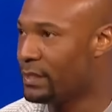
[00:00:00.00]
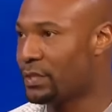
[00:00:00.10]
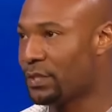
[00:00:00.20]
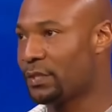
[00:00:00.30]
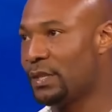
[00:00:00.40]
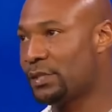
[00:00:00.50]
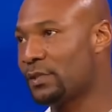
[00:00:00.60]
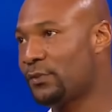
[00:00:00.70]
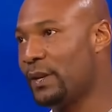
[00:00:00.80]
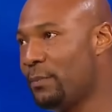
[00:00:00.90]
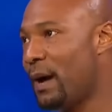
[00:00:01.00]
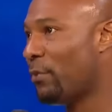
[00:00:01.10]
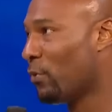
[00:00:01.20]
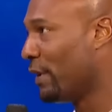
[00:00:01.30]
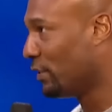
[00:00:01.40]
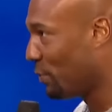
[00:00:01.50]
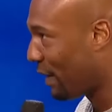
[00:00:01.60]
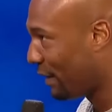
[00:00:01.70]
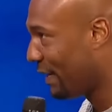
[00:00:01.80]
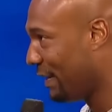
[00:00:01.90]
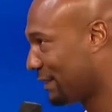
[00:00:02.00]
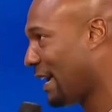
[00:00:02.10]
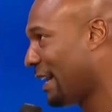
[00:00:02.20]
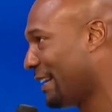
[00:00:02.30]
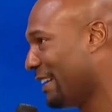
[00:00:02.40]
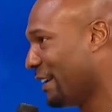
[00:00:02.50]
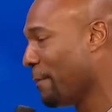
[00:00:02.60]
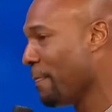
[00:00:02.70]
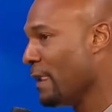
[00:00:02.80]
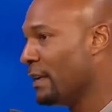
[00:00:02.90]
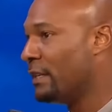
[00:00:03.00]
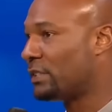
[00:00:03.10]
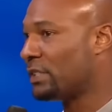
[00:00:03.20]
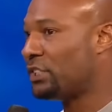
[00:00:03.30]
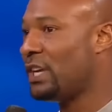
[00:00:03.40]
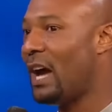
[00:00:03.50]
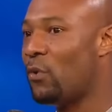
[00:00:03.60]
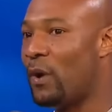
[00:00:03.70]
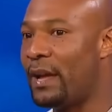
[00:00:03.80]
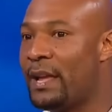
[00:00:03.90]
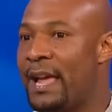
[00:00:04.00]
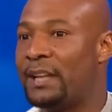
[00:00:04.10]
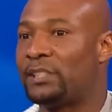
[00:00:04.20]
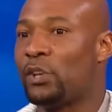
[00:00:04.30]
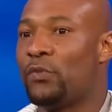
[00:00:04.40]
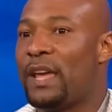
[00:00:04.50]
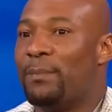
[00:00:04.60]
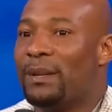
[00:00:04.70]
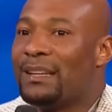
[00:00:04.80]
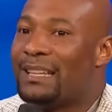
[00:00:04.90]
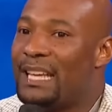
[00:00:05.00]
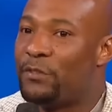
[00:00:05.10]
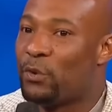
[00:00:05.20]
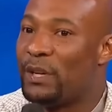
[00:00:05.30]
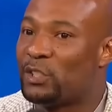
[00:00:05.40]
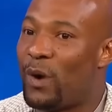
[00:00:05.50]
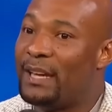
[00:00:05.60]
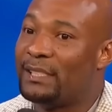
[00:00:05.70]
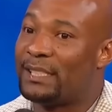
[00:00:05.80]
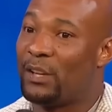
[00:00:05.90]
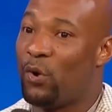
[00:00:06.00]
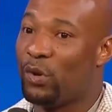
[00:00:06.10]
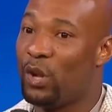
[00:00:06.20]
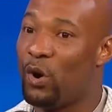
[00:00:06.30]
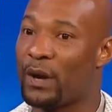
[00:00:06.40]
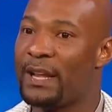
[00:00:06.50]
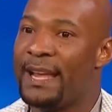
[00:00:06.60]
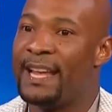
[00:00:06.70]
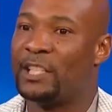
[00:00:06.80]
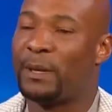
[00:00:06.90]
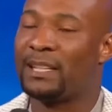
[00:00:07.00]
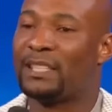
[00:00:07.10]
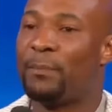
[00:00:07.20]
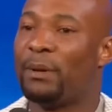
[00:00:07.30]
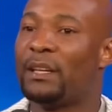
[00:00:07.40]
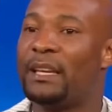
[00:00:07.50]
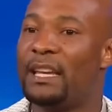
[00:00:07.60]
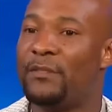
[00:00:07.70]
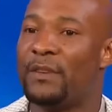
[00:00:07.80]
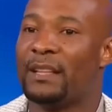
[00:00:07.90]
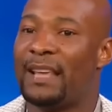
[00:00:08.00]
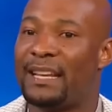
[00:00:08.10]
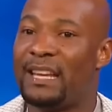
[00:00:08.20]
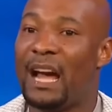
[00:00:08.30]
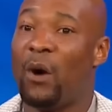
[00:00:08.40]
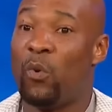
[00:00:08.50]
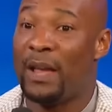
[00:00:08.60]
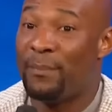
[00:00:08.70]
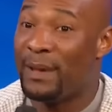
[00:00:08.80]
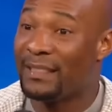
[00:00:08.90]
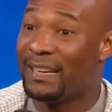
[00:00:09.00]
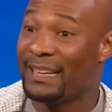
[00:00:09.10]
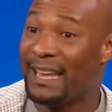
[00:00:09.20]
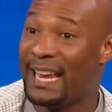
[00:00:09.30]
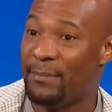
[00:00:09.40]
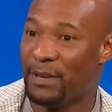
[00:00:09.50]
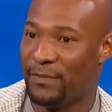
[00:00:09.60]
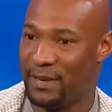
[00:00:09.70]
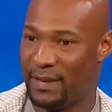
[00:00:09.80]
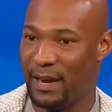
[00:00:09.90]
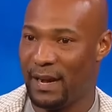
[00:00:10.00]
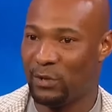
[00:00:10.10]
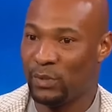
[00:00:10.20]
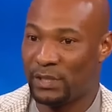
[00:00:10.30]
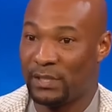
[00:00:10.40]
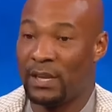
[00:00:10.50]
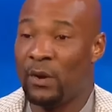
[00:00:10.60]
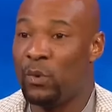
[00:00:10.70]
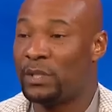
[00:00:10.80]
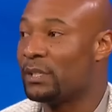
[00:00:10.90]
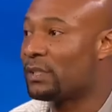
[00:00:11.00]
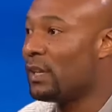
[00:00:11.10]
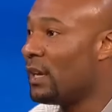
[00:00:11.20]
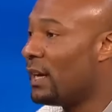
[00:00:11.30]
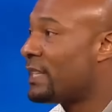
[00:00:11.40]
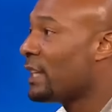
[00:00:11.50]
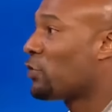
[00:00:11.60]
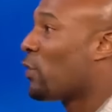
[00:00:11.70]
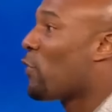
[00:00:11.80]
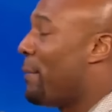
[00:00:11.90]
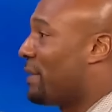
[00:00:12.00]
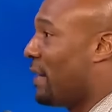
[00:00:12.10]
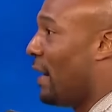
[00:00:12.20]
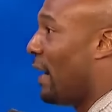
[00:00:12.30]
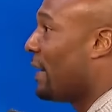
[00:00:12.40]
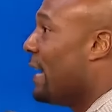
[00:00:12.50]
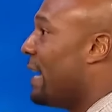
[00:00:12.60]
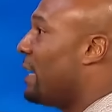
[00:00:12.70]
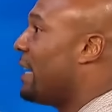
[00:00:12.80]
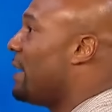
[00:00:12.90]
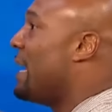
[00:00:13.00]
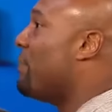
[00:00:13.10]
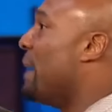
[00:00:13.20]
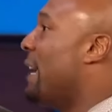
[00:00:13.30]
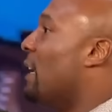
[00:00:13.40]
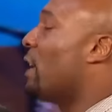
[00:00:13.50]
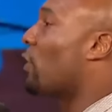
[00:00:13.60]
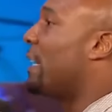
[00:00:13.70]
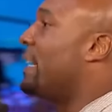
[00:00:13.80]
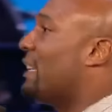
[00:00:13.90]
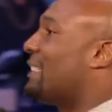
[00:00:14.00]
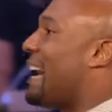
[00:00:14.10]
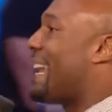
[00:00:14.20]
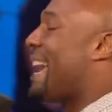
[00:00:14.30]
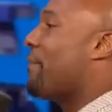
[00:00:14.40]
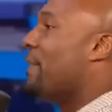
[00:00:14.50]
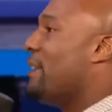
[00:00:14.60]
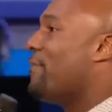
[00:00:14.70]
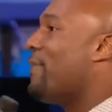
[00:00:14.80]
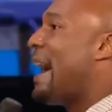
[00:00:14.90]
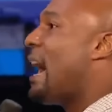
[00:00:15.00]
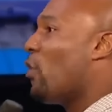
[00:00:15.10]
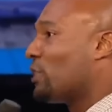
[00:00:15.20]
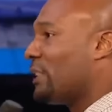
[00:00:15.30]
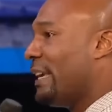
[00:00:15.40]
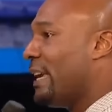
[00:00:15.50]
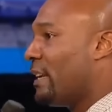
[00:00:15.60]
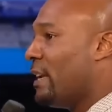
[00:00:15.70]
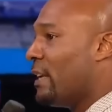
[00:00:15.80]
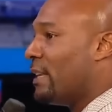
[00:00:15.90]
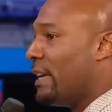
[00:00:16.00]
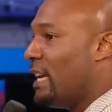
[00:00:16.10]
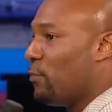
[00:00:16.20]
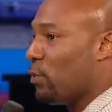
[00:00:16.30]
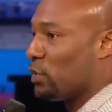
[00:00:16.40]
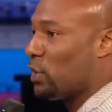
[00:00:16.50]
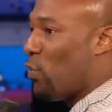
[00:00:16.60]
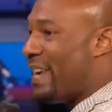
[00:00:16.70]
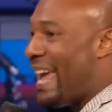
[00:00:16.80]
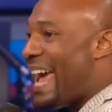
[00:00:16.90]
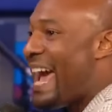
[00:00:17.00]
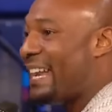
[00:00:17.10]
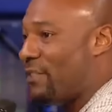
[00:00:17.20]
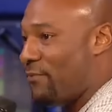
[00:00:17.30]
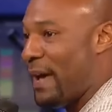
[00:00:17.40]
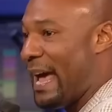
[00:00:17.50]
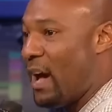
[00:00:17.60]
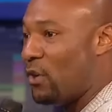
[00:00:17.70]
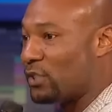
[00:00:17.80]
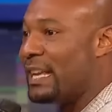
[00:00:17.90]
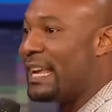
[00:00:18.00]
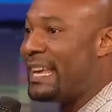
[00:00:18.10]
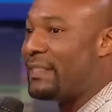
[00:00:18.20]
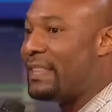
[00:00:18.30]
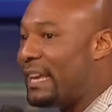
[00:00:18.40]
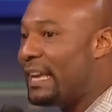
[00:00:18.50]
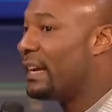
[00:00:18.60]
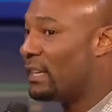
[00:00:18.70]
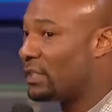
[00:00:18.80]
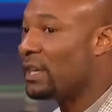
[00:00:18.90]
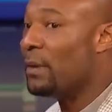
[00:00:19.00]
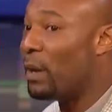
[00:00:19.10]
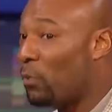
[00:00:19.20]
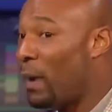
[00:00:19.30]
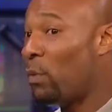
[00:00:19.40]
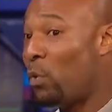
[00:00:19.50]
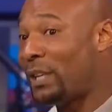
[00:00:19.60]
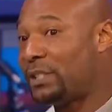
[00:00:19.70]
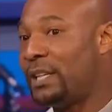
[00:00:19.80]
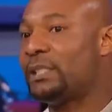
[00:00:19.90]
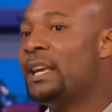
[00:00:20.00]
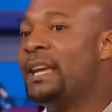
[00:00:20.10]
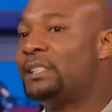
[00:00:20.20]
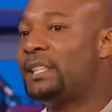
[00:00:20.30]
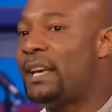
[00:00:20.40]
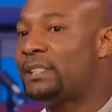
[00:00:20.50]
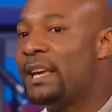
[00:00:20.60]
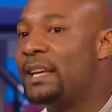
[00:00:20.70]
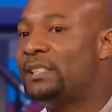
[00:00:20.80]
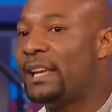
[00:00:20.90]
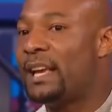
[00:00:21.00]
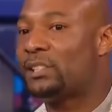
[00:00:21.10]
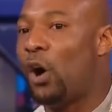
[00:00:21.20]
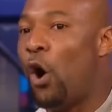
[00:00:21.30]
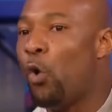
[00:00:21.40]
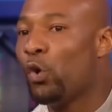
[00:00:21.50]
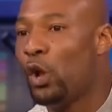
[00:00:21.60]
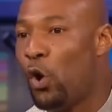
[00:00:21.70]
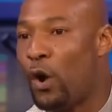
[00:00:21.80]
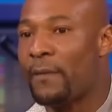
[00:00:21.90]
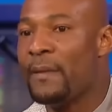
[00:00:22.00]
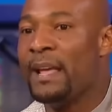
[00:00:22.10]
This is, this is for any Bible readers. You're about to get excited in here. This is Yahweh. And so they believe. The reason why he said, O Lord, is because they believe that Yahweh, being the name of God, which is, which is a, a tetragrammaton, it, it, it, it literally does not have any vowels in the Hebrew, so we added vowels in the English. But watch this. He says, he says, O Lord.